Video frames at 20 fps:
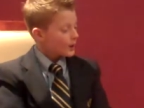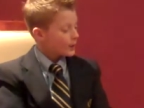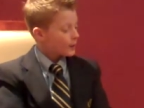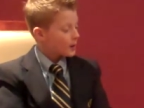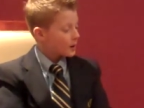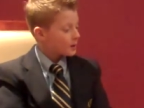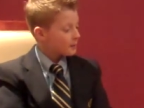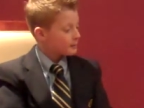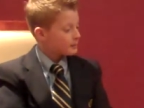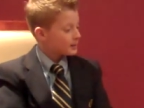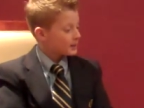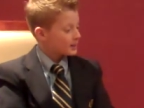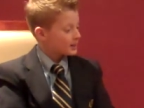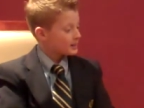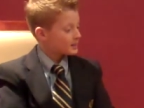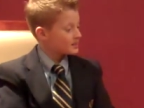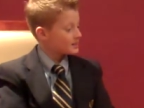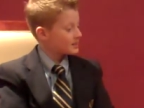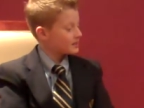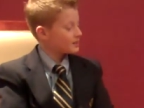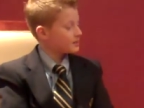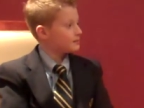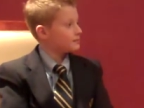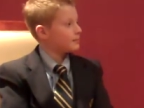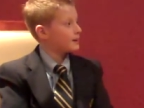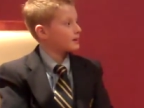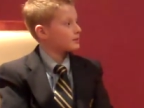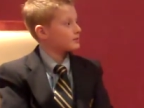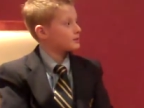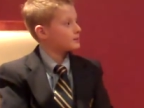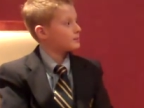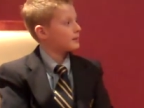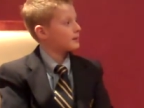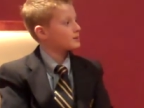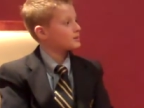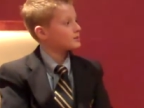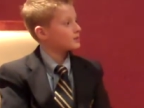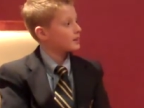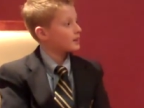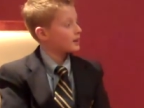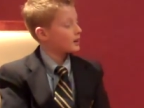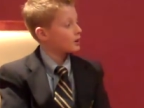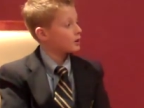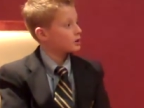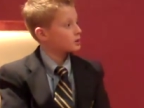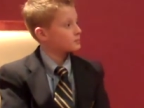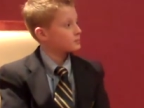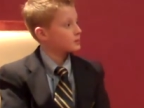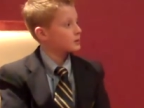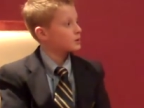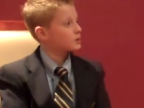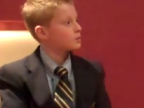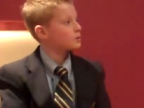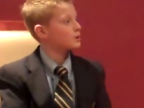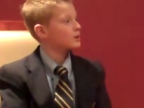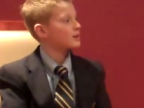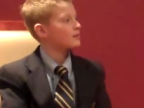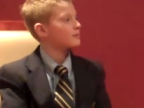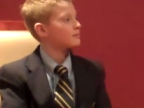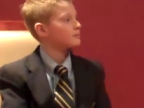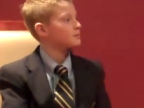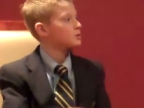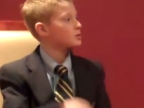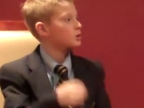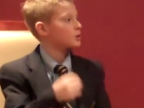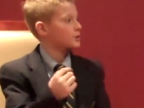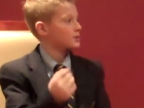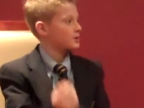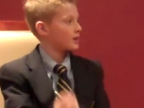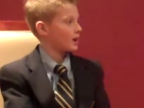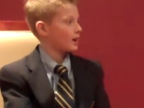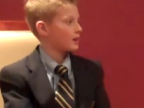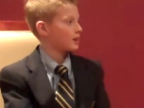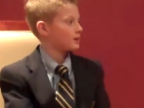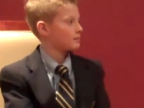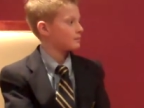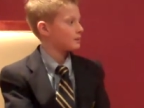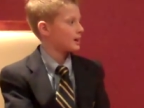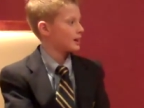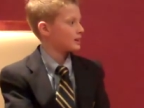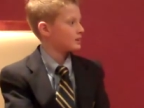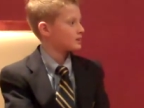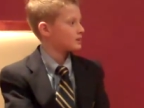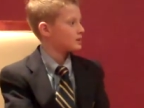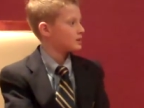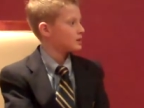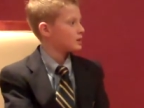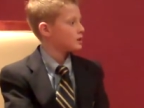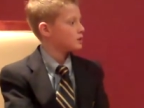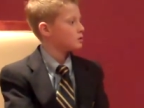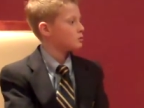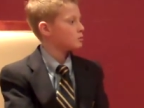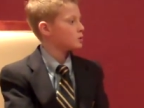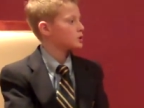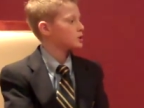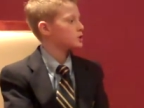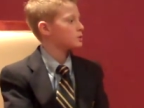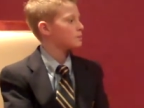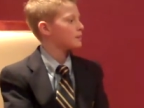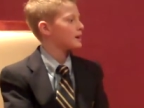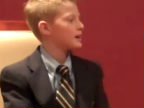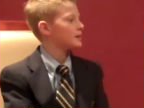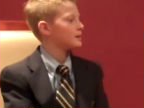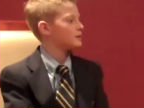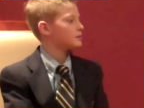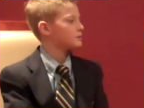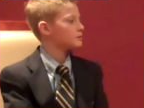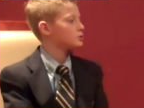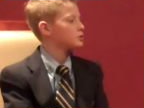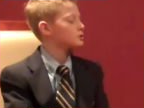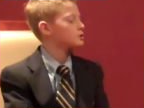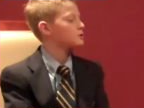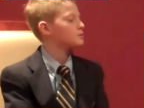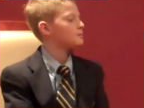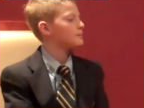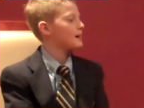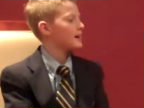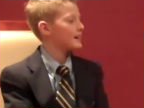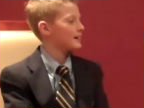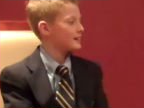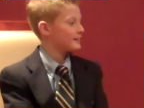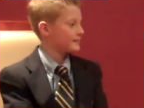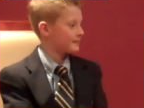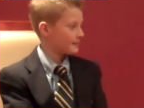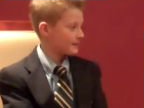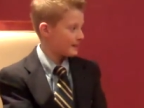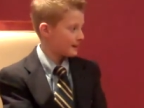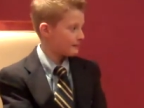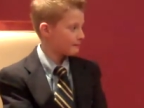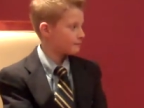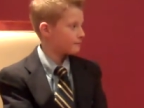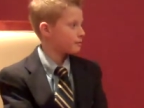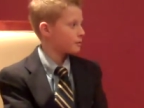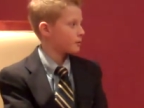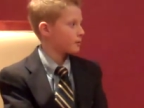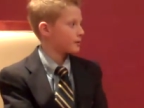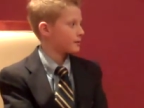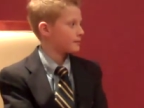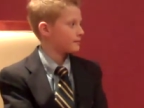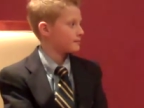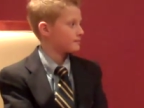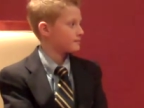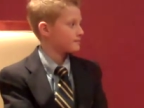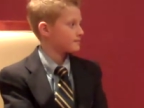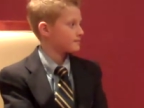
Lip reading: Well, because the Mount Sinai Hospital will give them to a recycling plant, which will pay them for them.